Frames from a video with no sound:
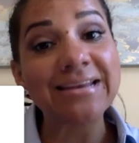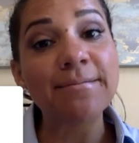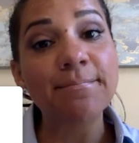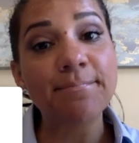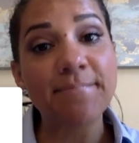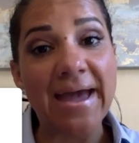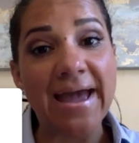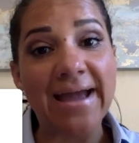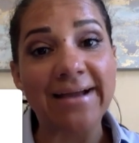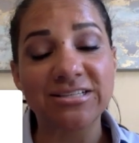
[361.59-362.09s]
it
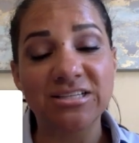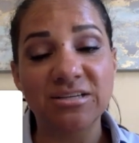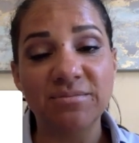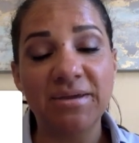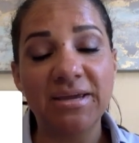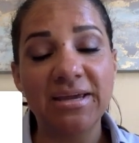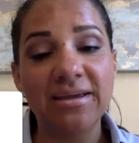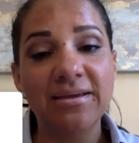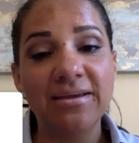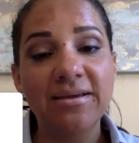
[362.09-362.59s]
back to
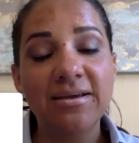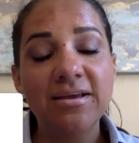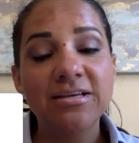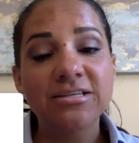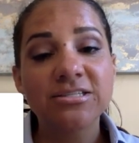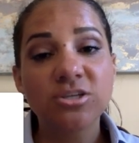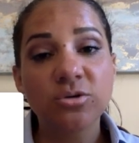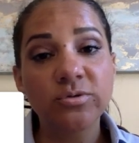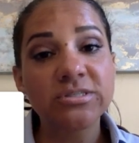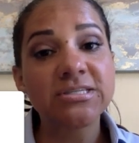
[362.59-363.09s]
me.
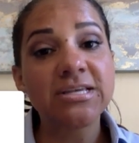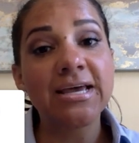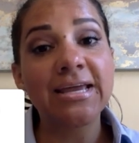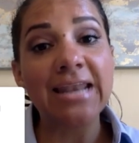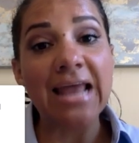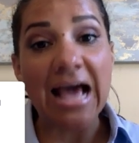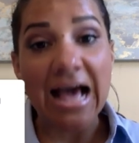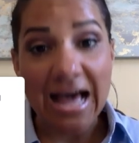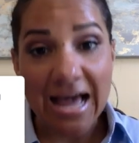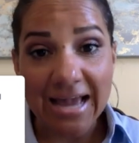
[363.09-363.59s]
So it said,
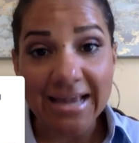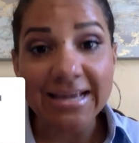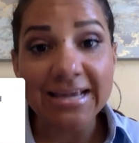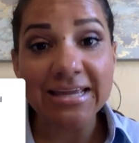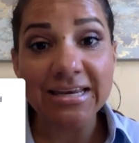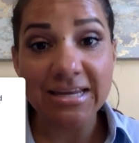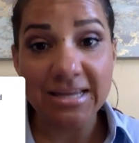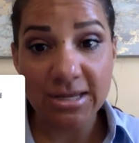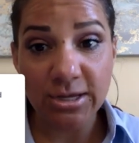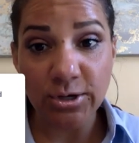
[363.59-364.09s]
I
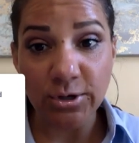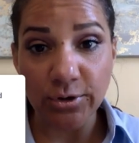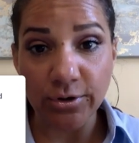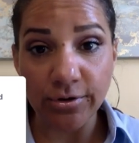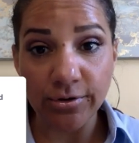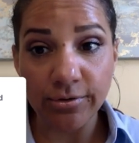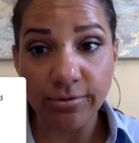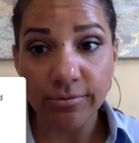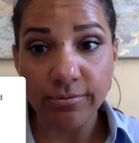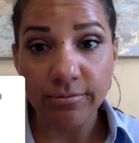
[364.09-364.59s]
can
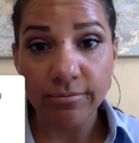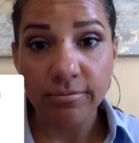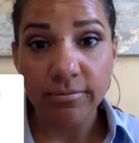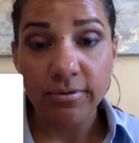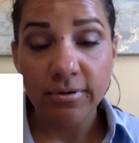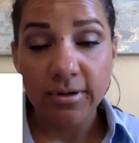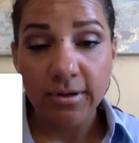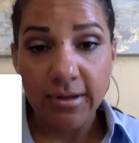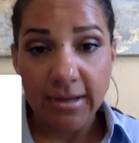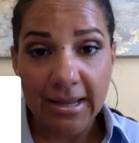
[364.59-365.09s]
hear
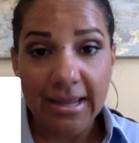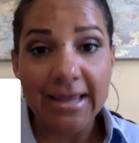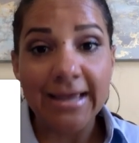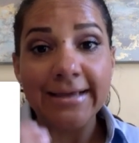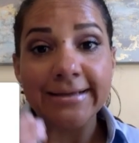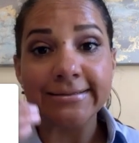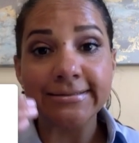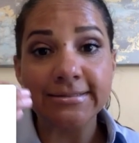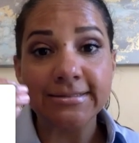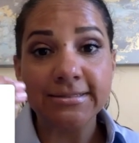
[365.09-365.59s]

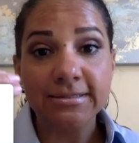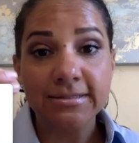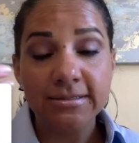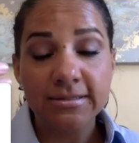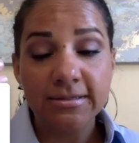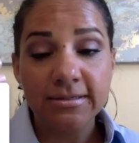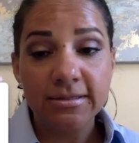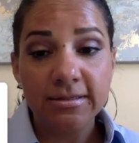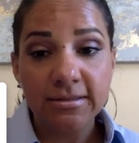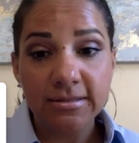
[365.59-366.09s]
and
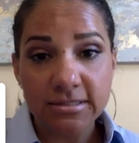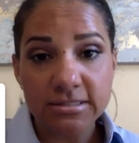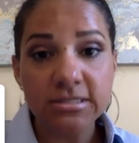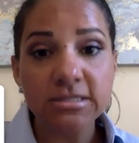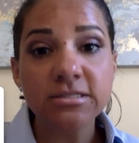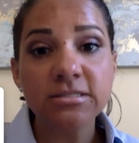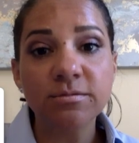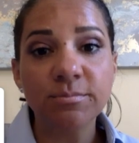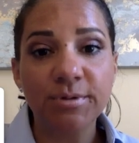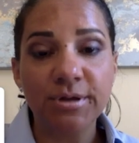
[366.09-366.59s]
the
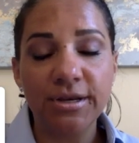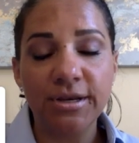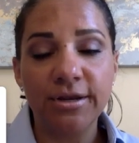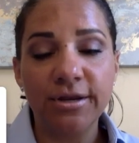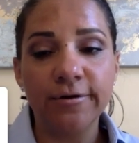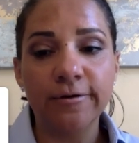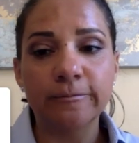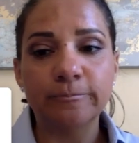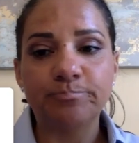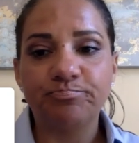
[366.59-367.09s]
system can
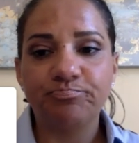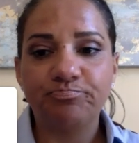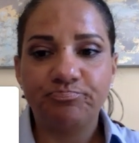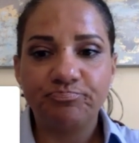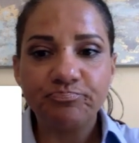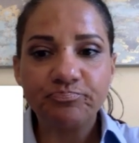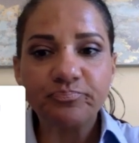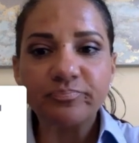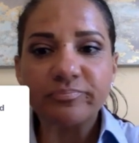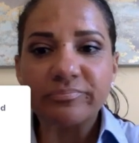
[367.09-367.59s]
hear.
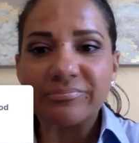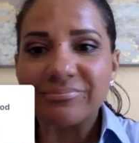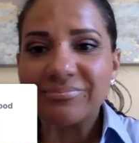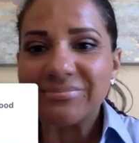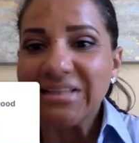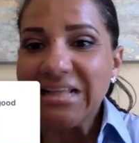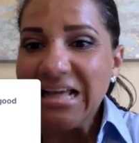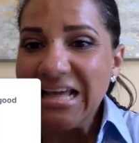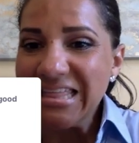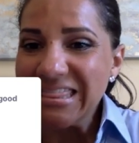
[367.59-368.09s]

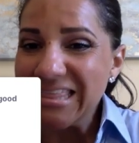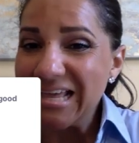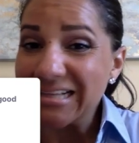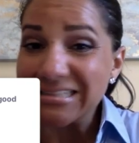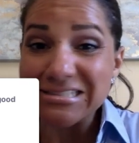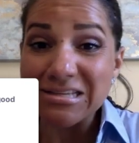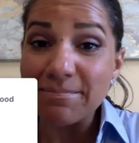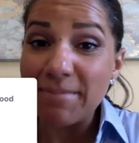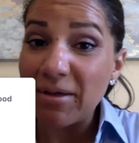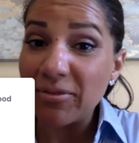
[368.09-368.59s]

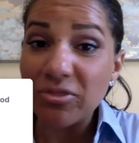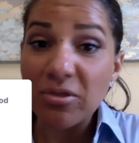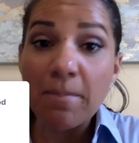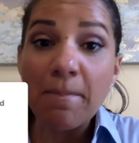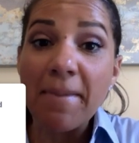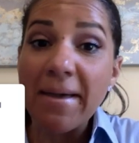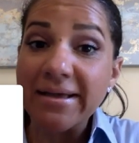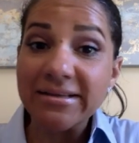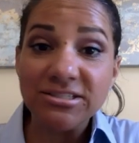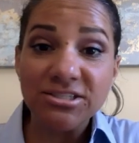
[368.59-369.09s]
That's about the
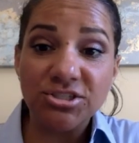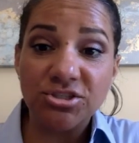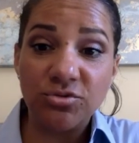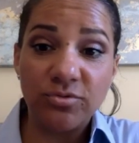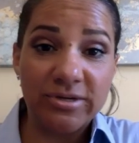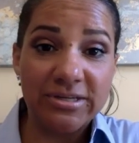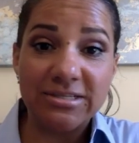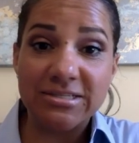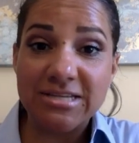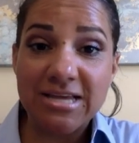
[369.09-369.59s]
best you
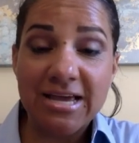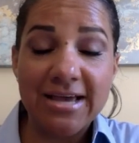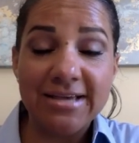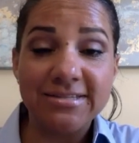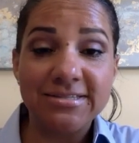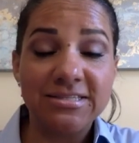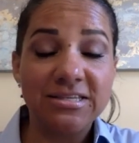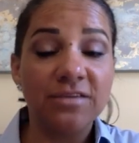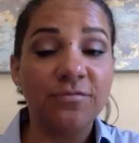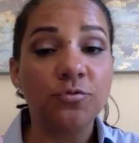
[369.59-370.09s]
can
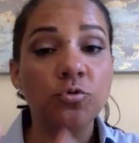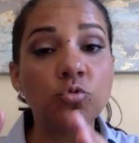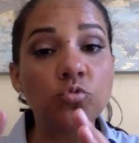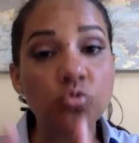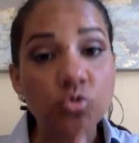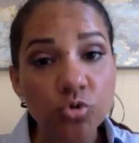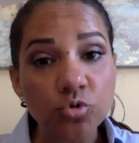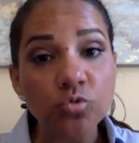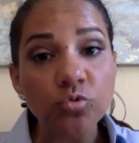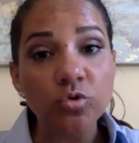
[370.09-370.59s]
test. If you
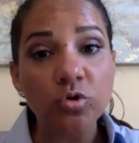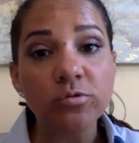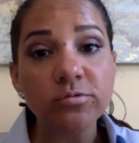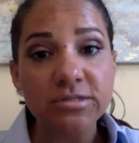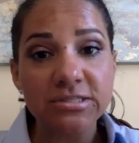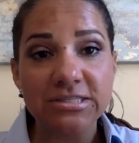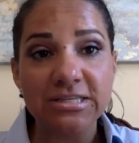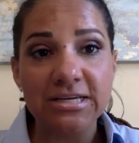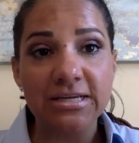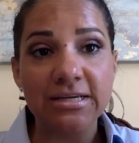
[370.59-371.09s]
do those
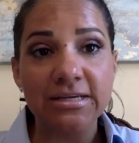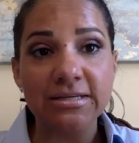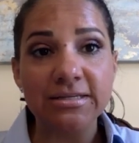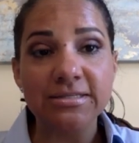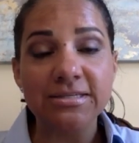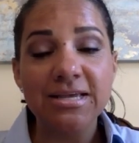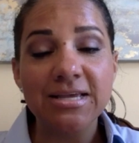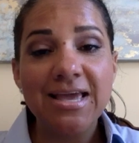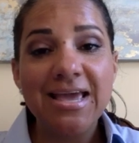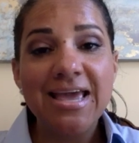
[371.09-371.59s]

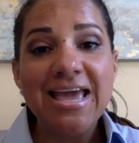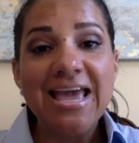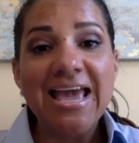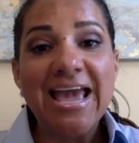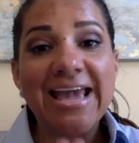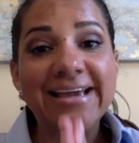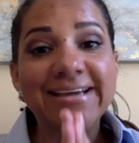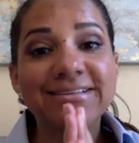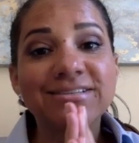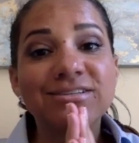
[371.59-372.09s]
things
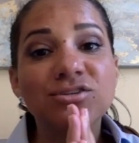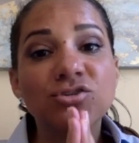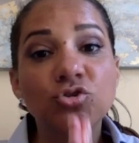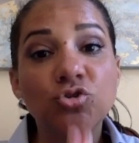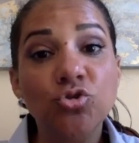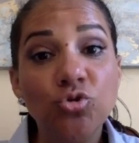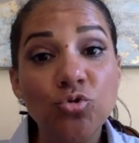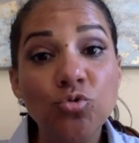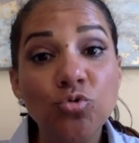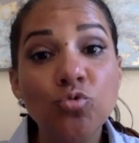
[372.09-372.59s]
and
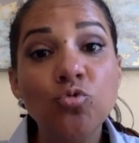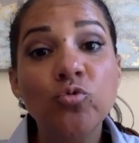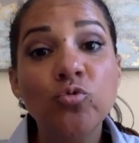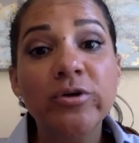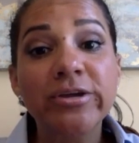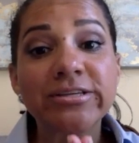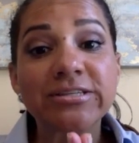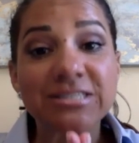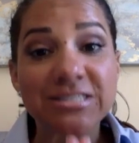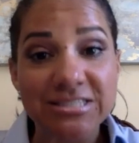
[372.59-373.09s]
you
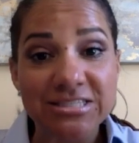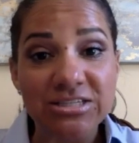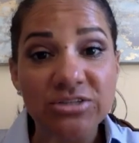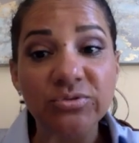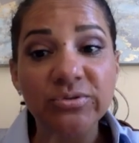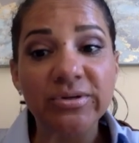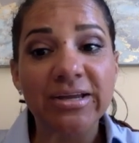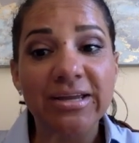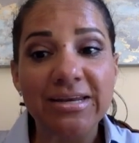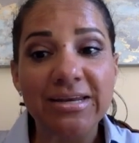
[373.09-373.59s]
still
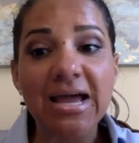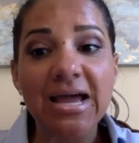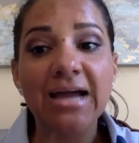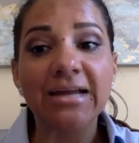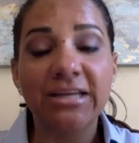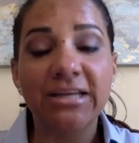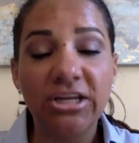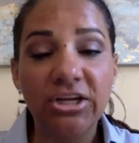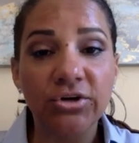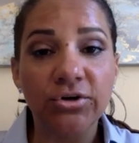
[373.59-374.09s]
cannot
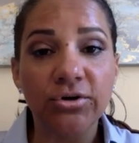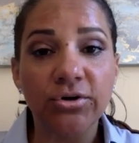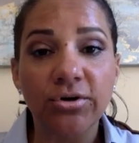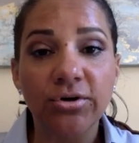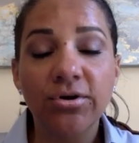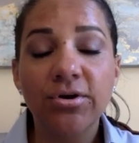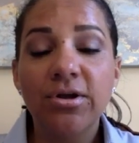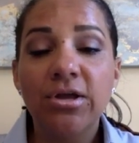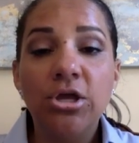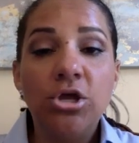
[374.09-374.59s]
hear,
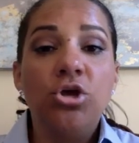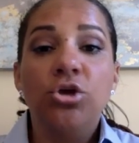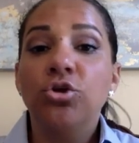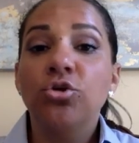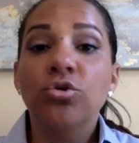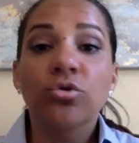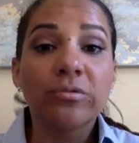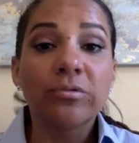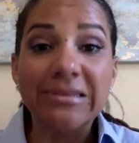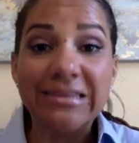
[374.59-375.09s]

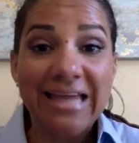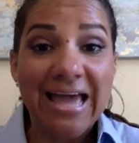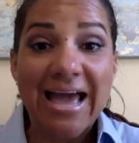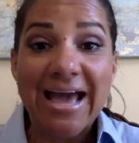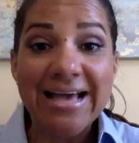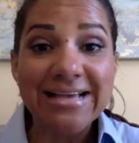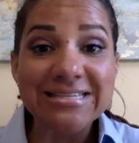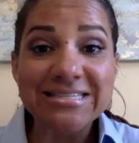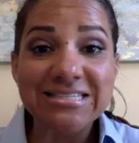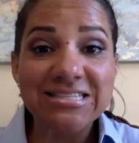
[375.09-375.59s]
your
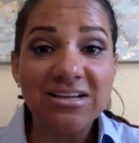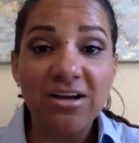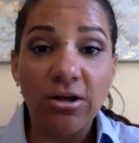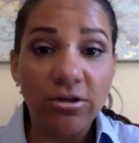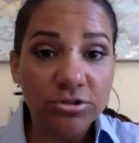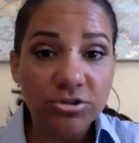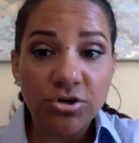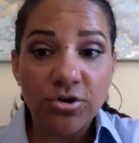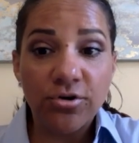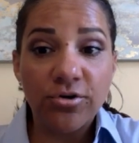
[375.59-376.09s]
last
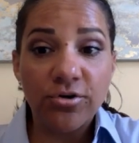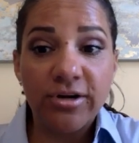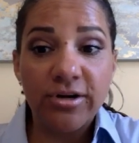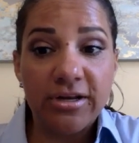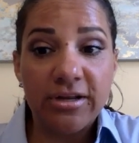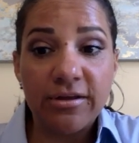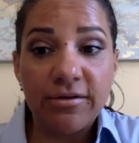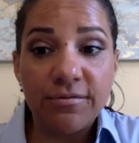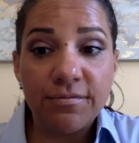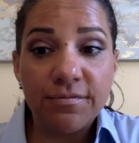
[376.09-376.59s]

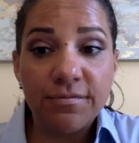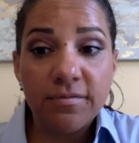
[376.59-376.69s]
alternative